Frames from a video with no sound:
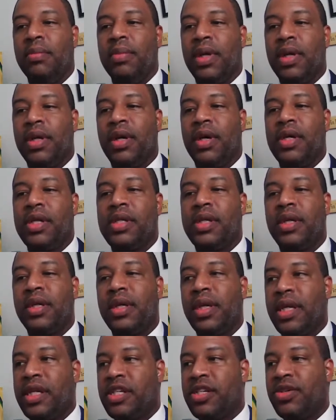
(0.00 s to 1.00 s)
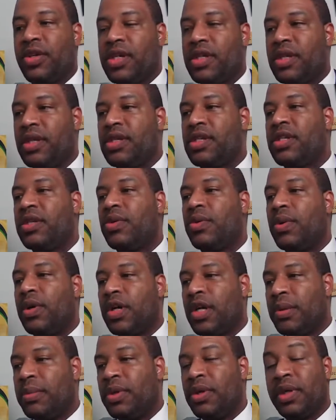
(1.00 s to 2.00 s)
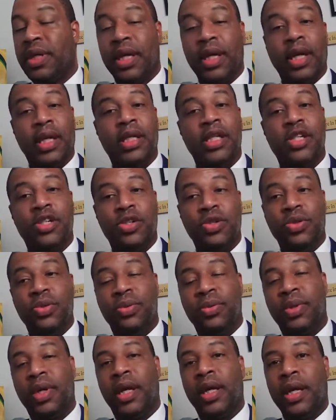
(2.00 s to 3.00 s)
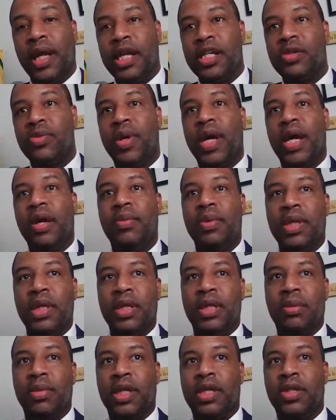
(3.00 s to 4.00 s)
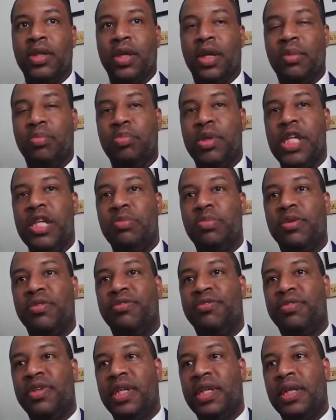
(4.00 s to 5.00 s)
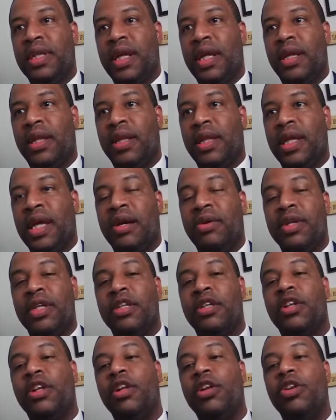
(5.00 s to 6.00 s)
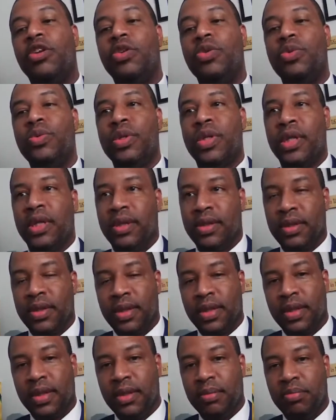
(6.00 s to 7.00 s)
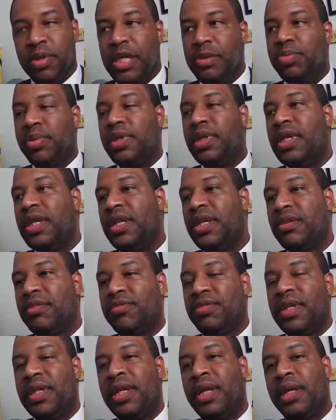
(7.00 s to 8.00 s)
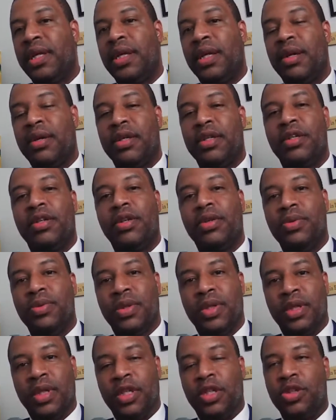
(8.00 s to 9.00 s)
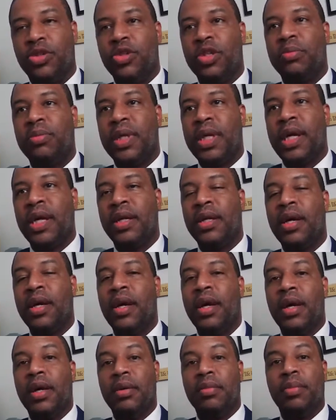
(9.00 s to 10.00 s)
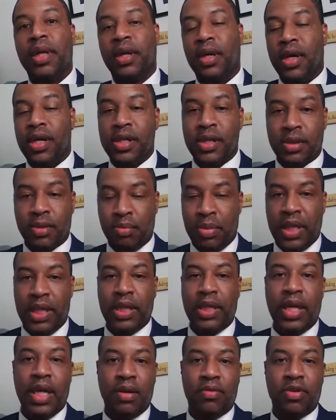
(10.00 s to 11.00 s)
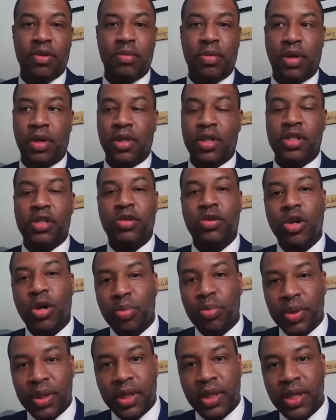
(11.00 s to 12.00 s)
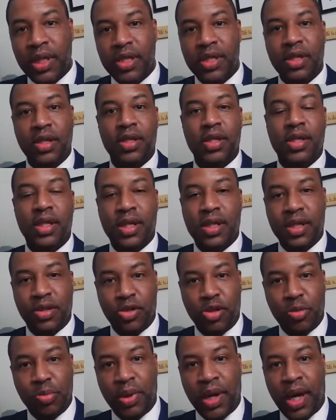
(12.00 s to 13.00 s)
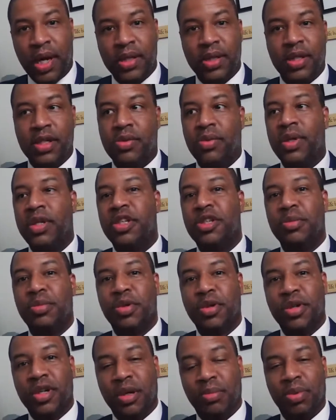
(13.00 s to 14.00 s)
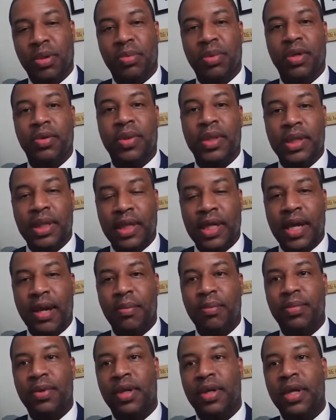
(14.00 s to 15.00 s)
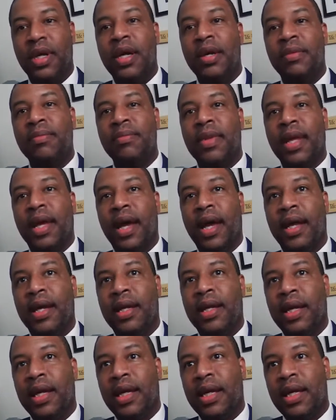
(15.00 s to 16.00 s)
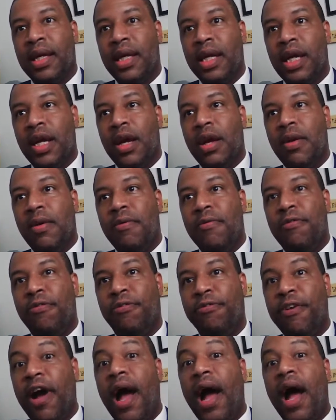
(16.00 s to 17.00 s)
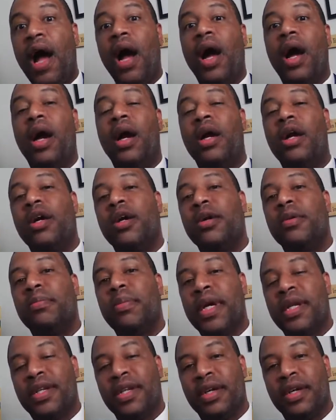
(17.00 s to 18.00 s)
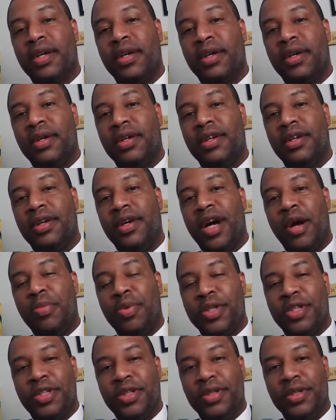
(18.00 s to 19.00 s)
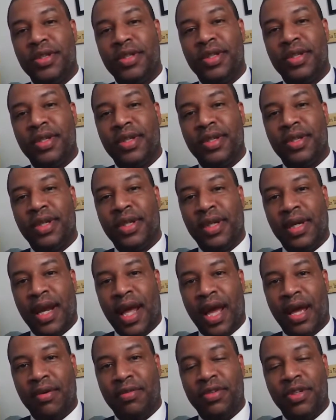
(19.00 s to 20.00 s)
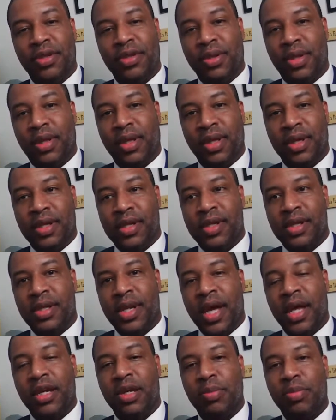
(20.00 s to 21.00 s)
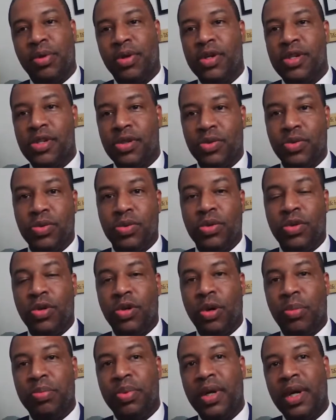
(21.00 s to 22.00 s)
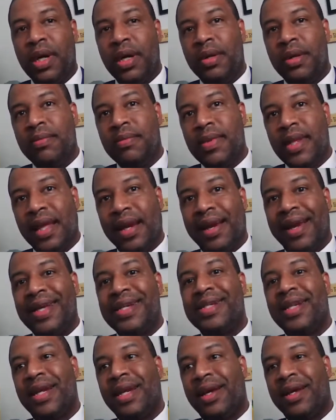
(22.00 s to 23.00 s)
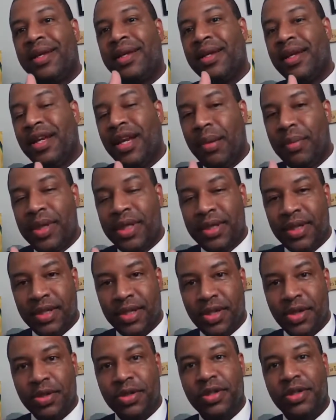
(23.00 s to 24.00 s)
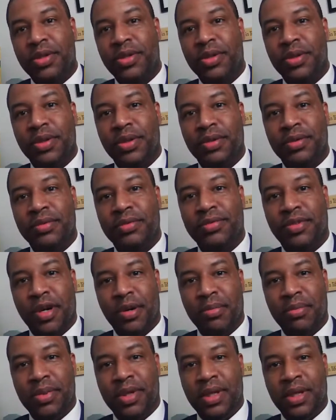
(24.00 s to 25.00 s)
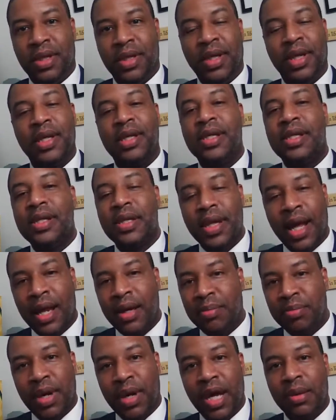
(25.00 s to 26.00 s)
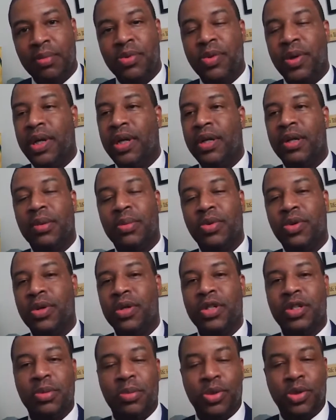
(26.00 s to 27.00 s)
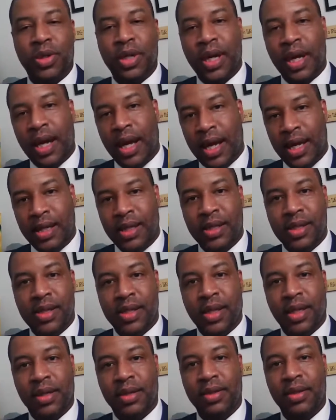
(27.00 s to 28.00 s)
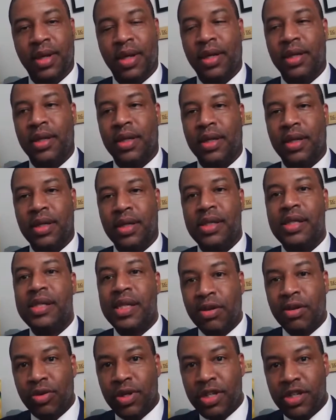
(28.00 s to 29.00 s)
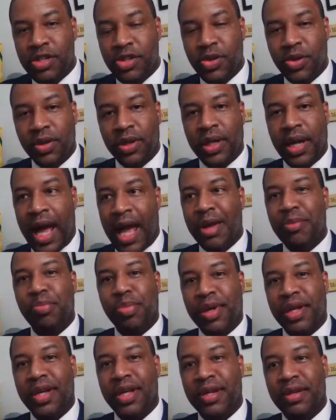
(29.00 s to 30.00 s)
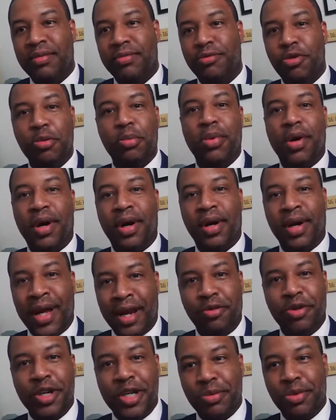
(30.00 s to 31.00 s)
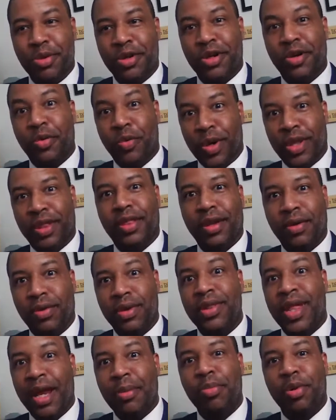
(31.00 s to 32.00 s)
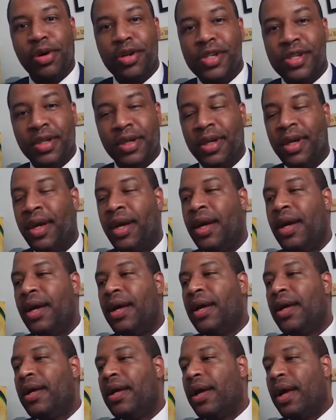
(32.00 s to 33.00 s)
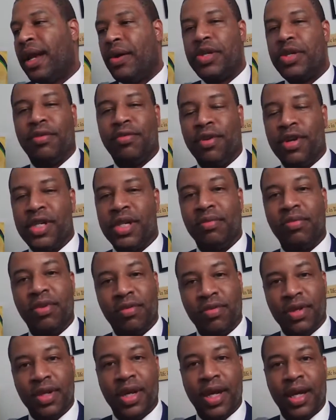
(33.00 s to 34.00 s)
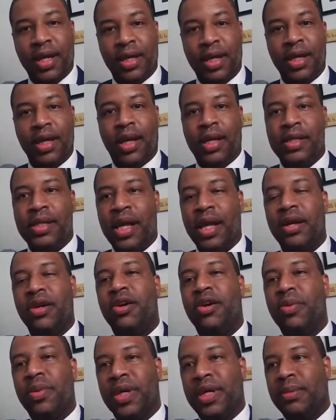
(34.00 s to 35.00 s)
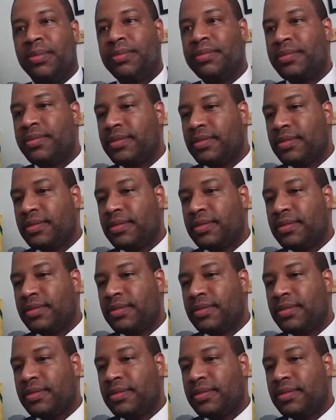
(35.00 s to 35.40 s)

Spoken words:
because there are less stressors to worry about. And that is true. And that's why we need to make sure that people feel that they're included. People need to feel that they're included. It shouldn't be that because me, David Mullings, grew up in Kingston 6 in Hope Pastures, went to Mona Prep and went to Campion, had a far better opportunity in life to do things than the person who grew up less than a kilometer down the road from me in Standpipe, who ended up going to Mona High instead. Right? This is a real story. I played football at Real Mona with that person. And that was the first ever video I did. I sat down with him.